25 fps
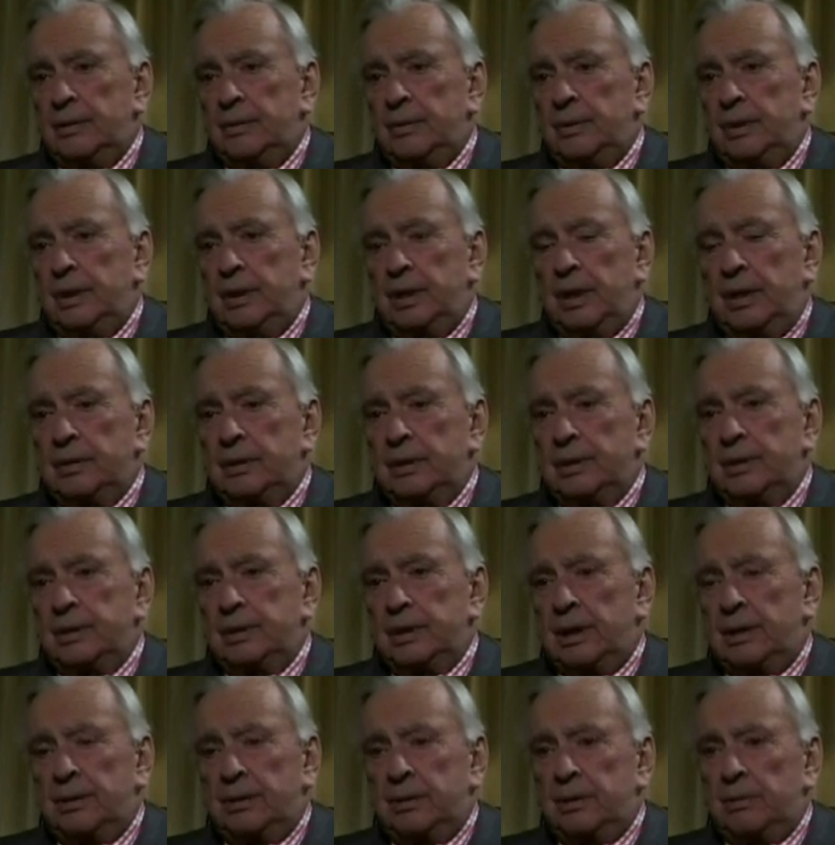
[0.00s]
when under the
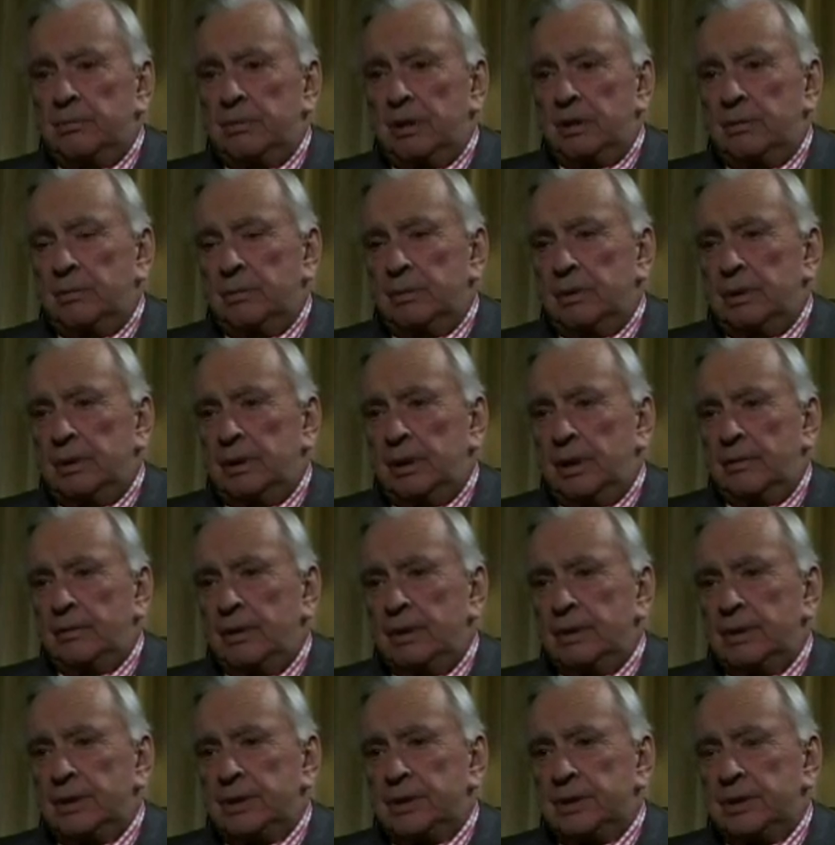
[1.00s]
10th Amendment,
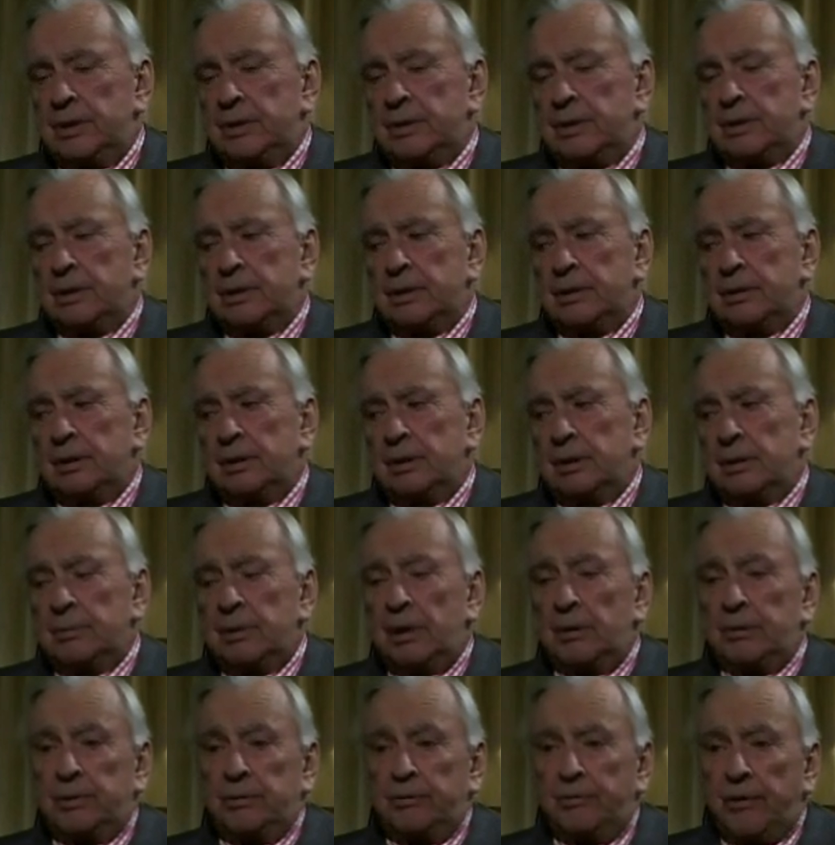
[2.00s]
every decision
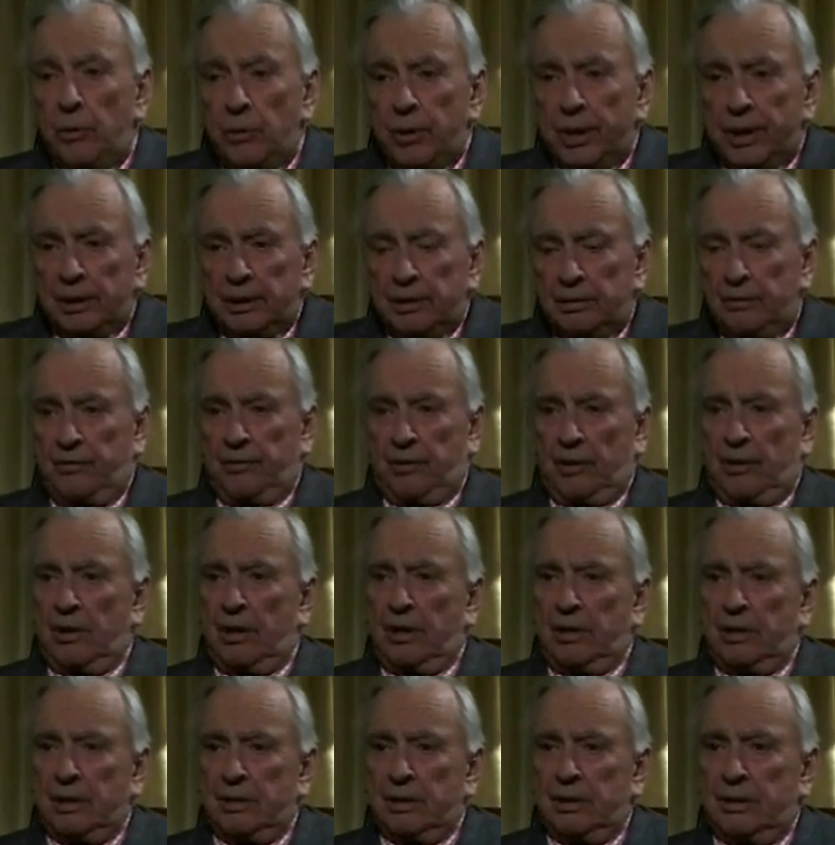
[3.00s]
about the voting in
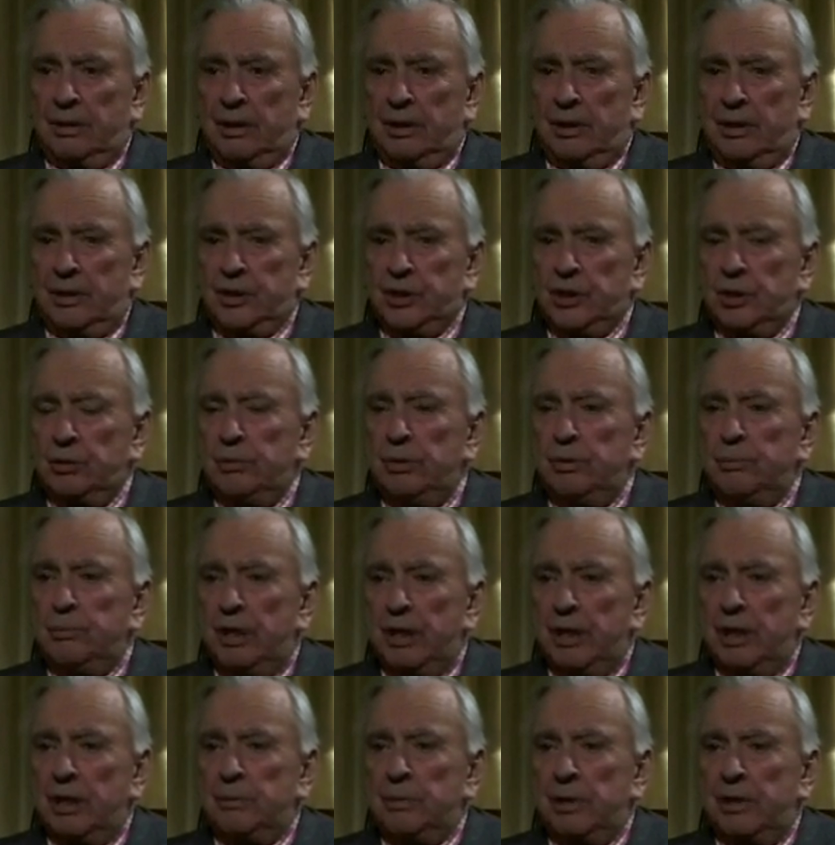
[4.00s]
Florida should be
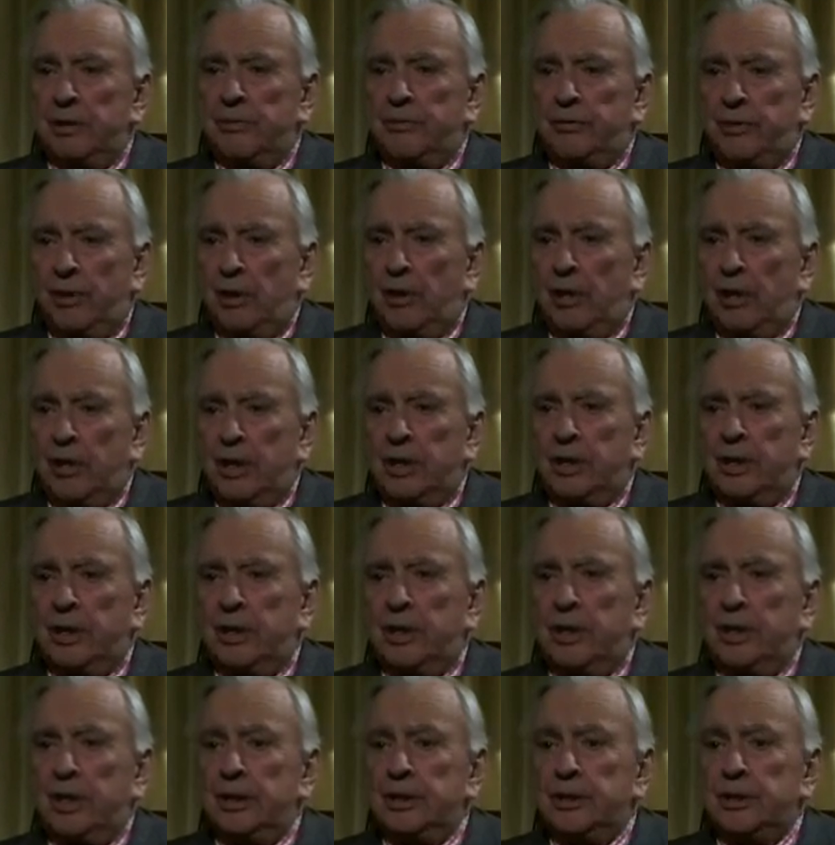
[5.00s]
made by the Florida
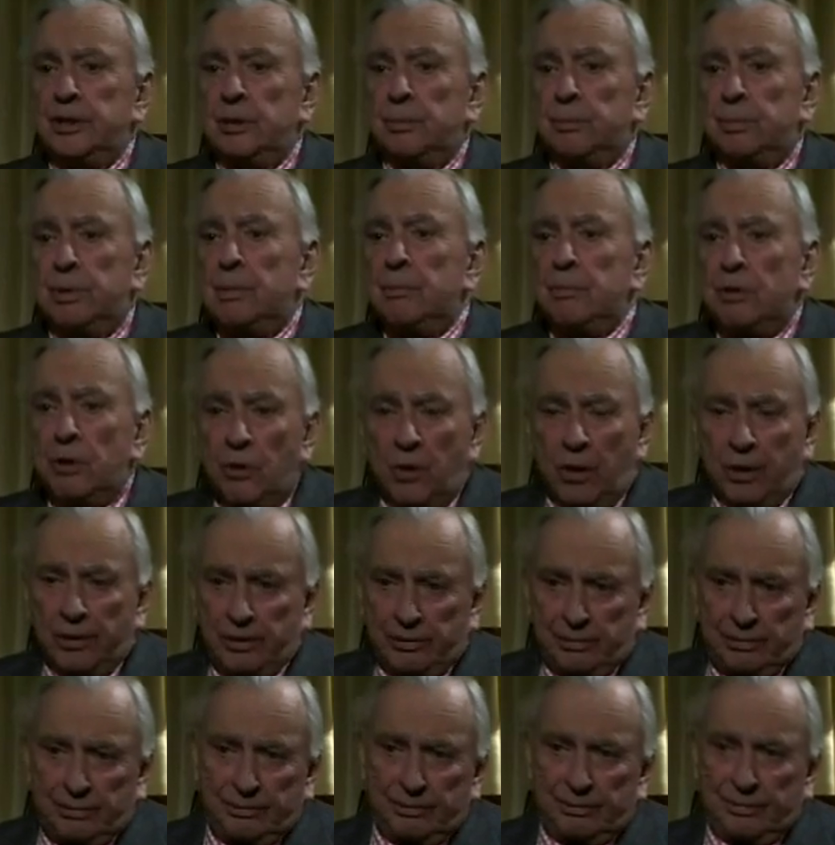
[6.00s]
Supreme Court,
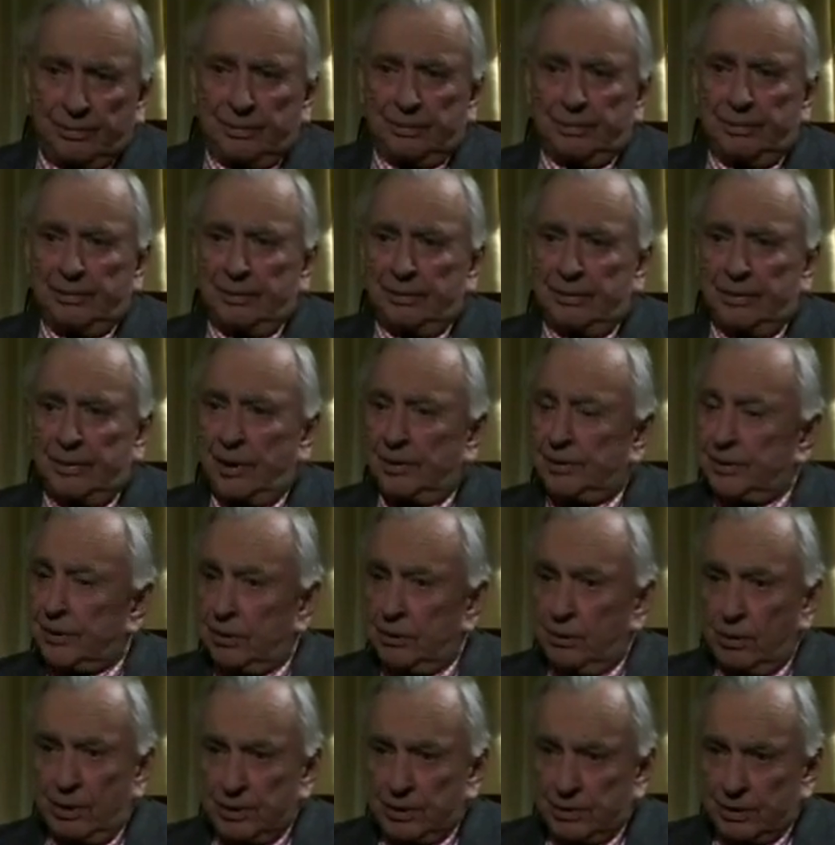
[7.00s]
not the
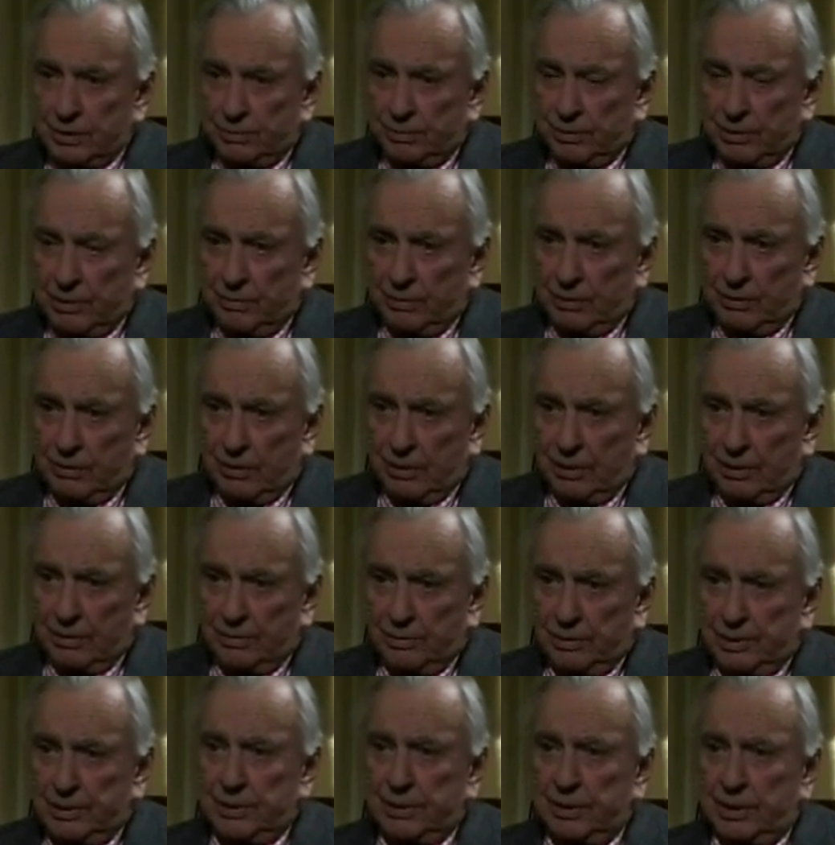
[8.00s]
U.S. Supreme
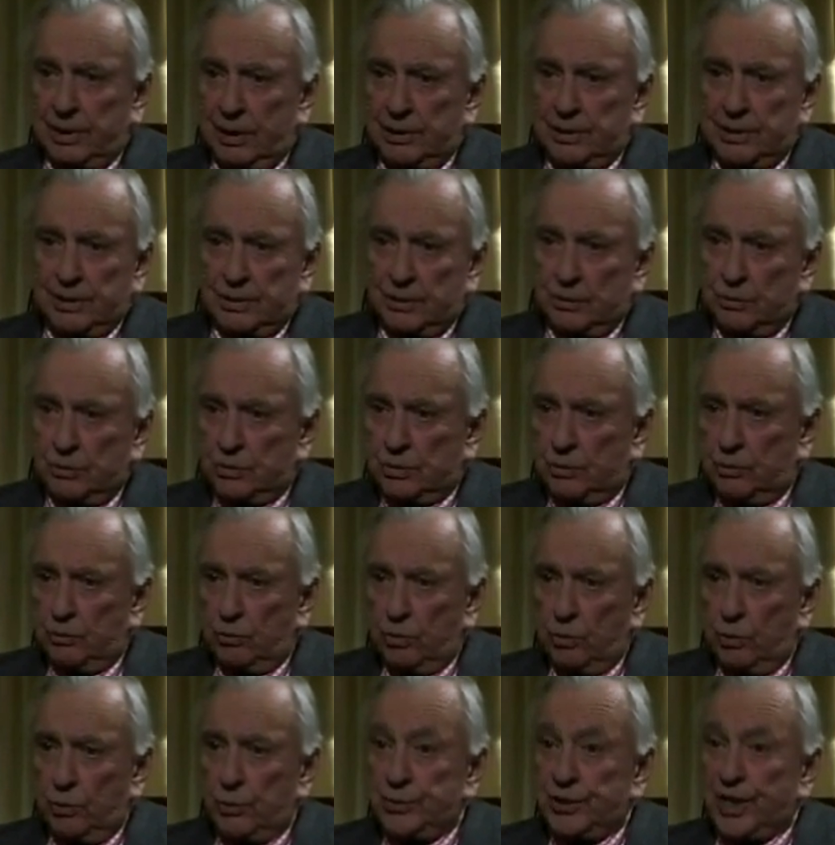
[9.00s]
Court, which the Constitution
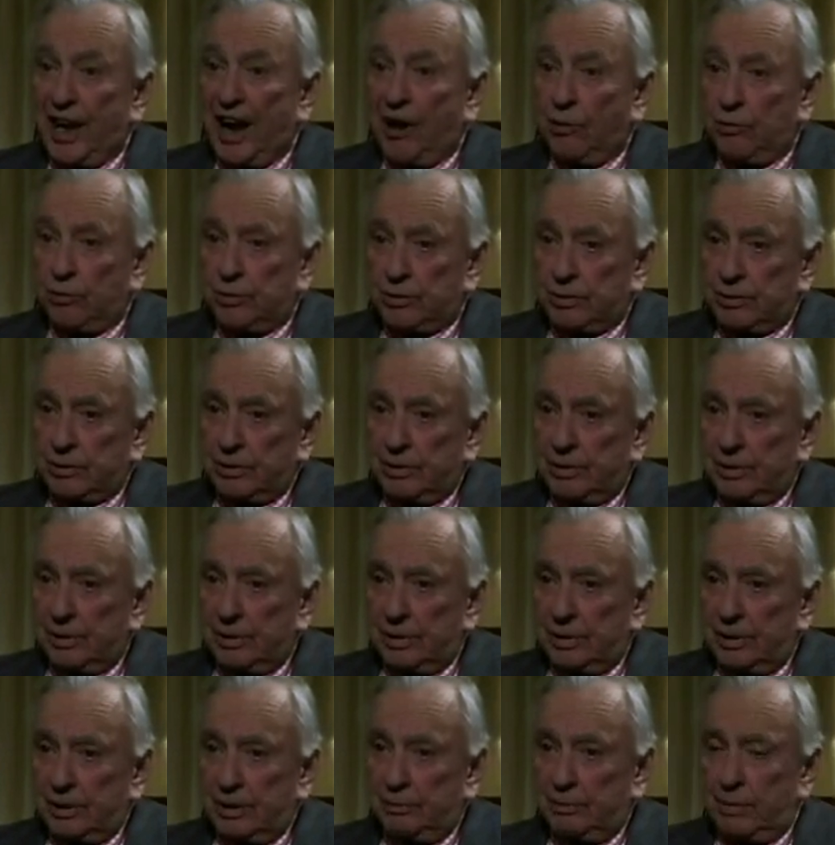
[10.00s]
rules out
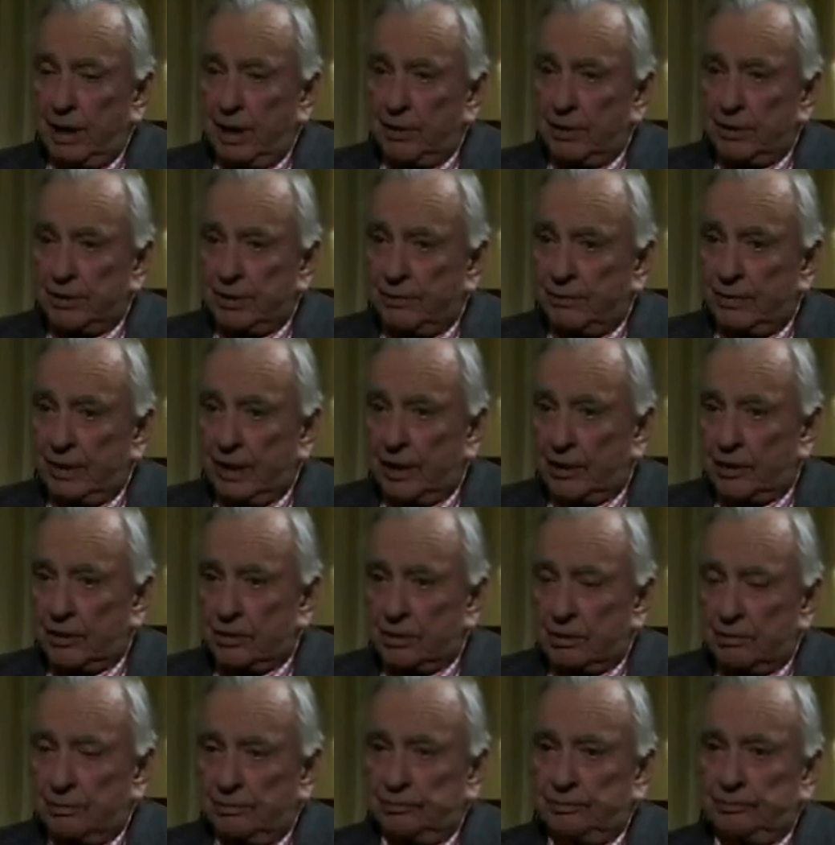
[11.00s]
in matters of
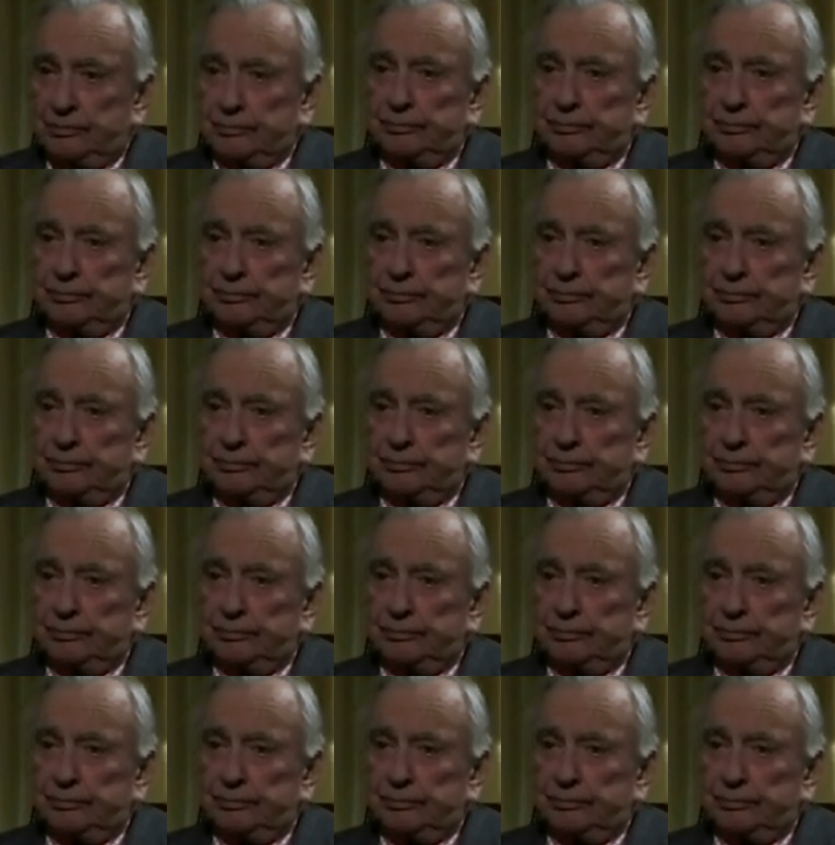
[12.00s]
election.